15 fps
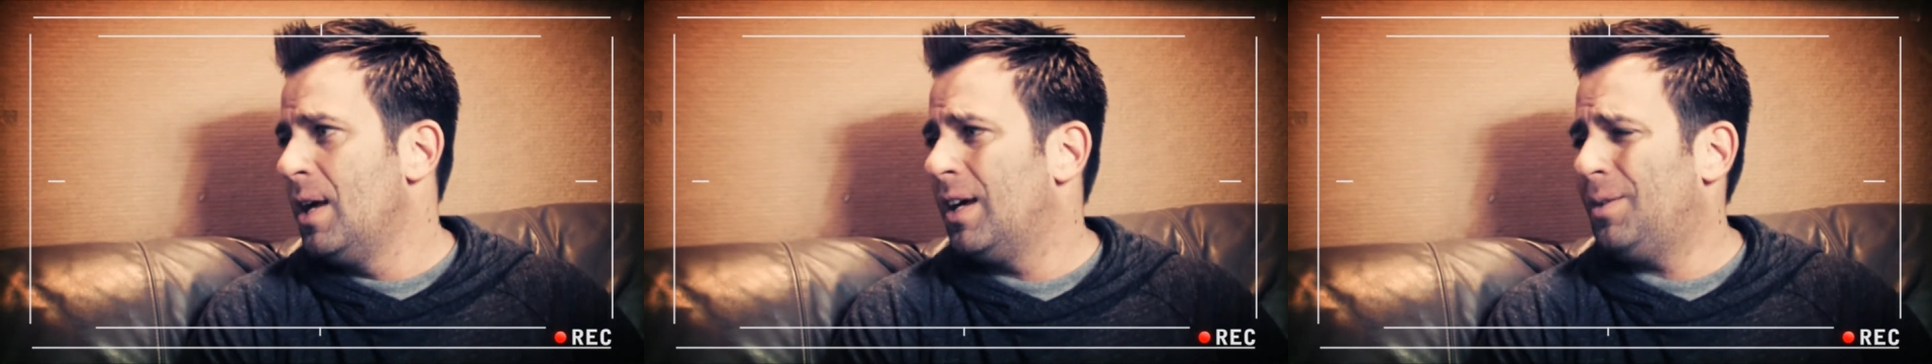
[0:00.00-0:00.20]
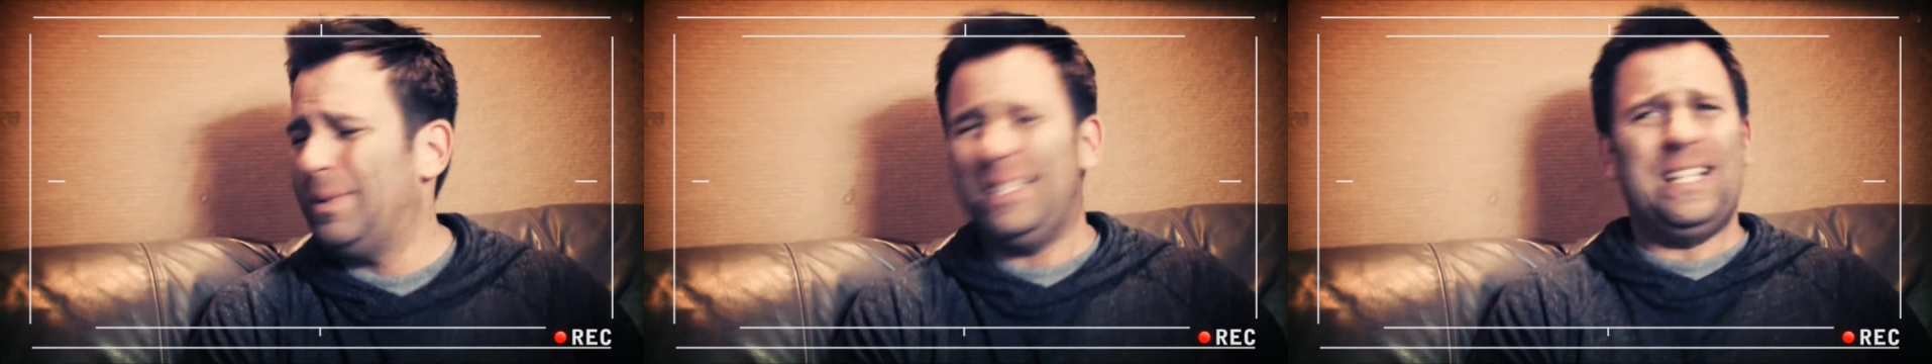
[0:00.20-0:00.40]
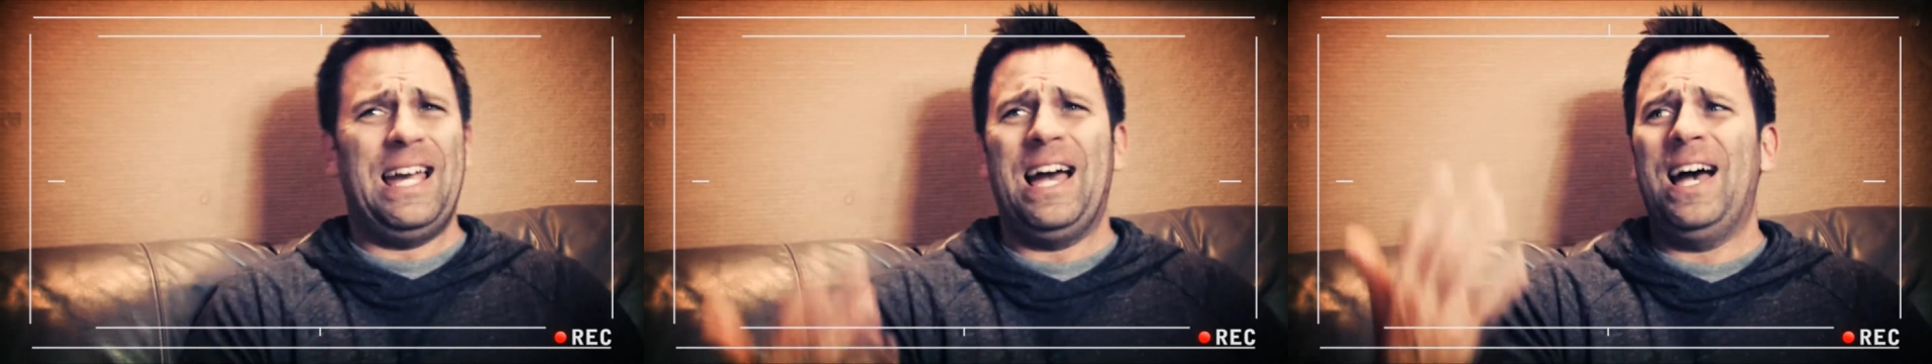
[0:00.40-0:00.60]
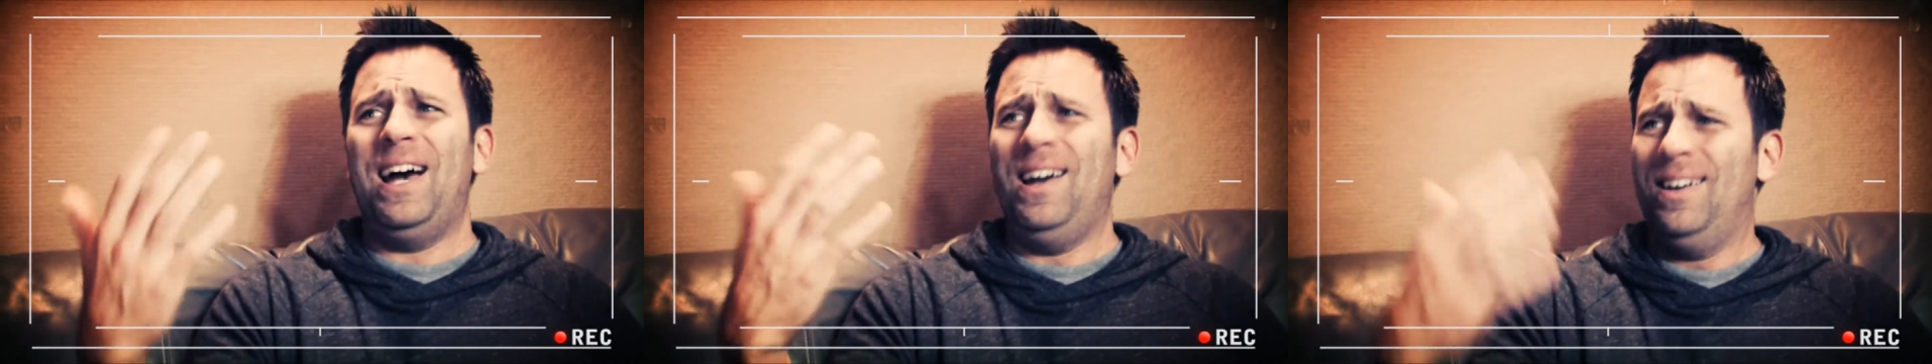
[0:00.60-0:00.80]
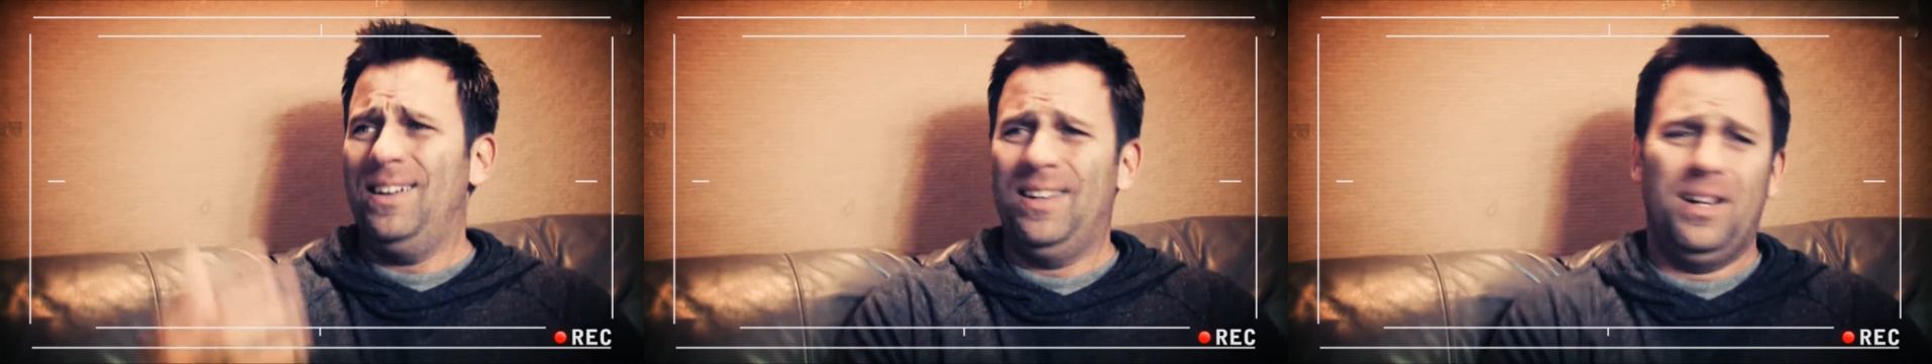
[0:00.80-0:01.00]
And I'm like,
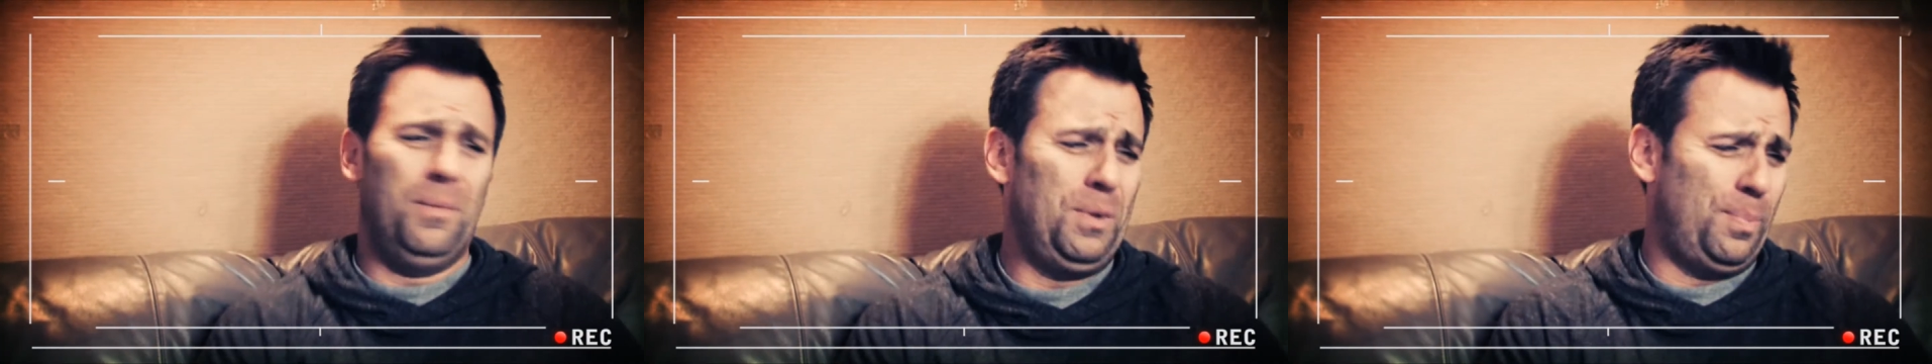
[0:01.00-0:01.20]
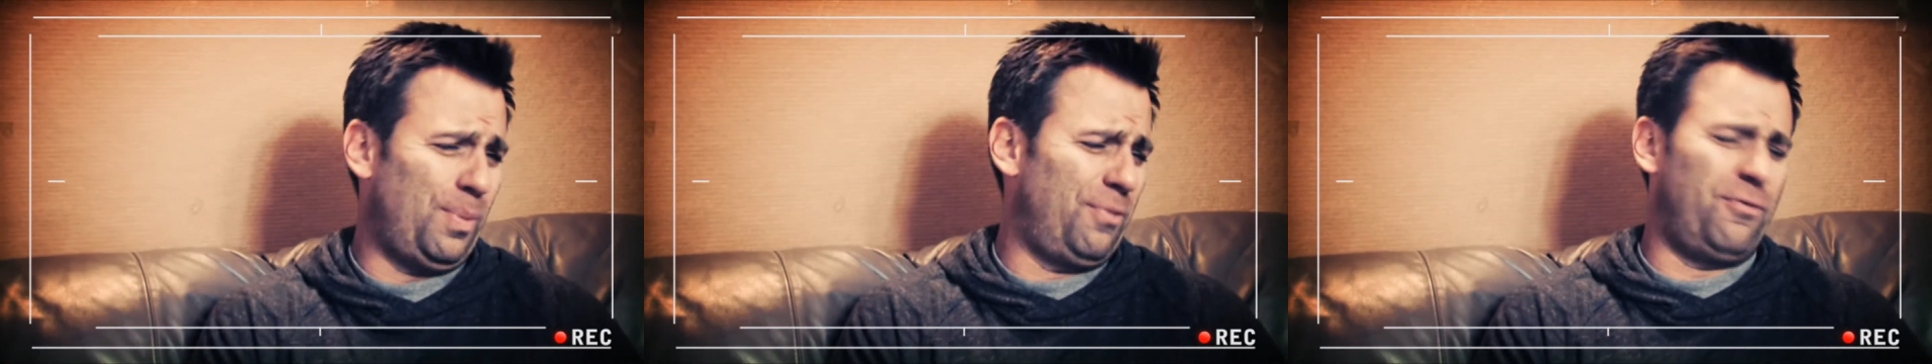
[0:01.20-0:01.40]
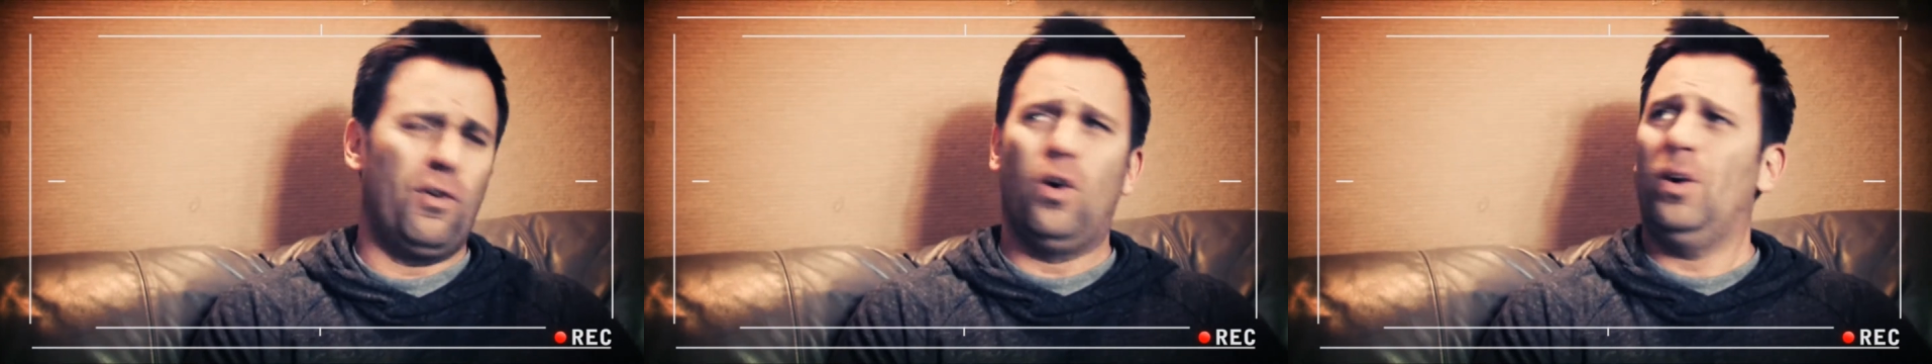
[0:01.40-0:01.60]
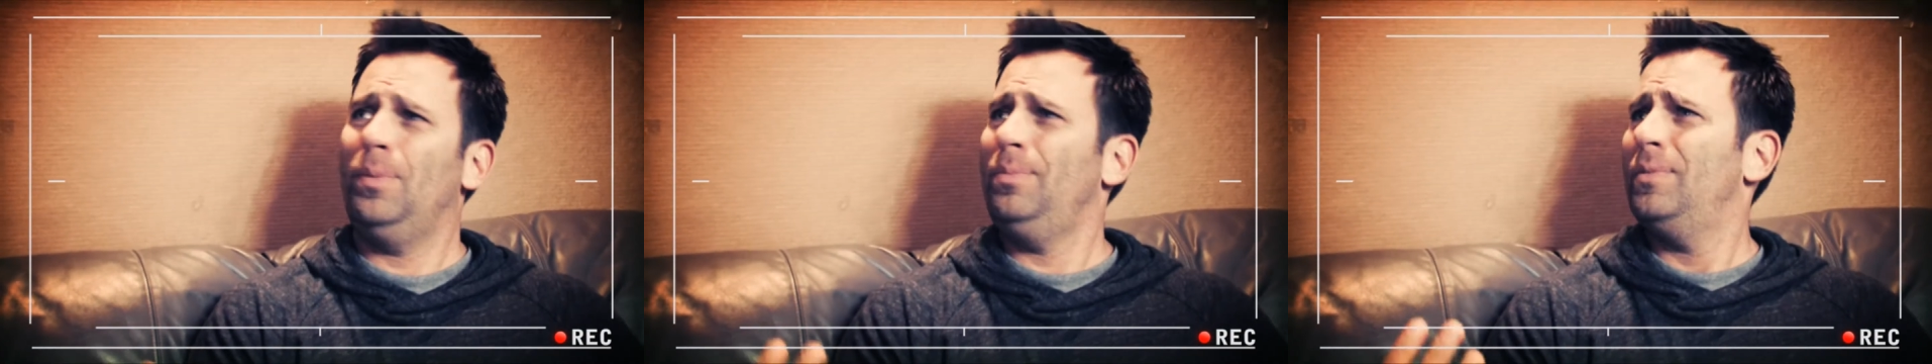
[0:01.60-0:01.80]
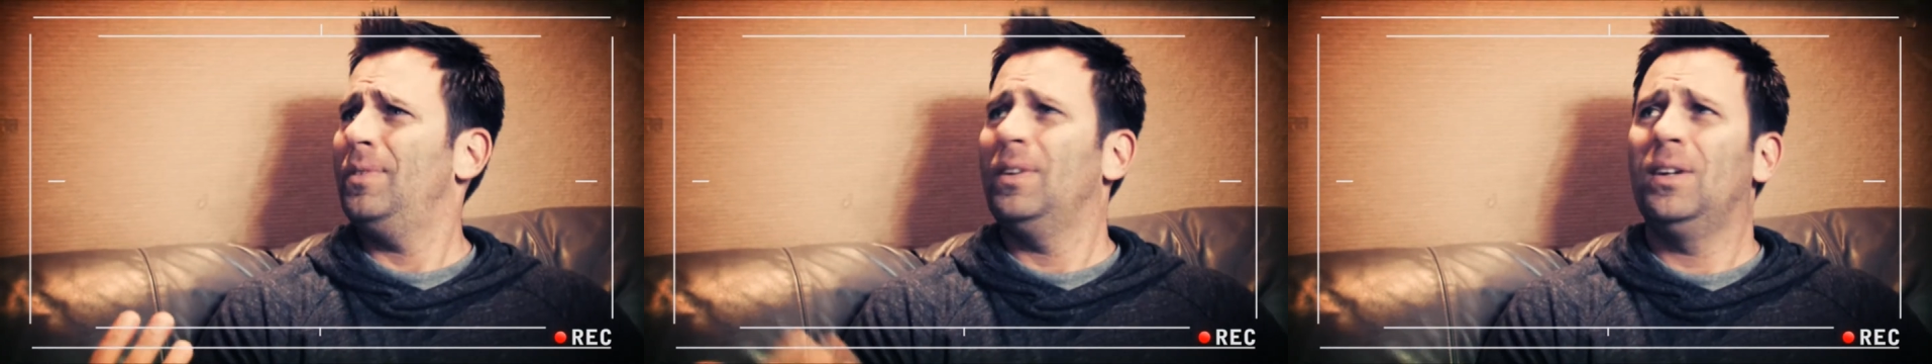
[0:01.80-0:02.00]
"Yeah, we'll perform."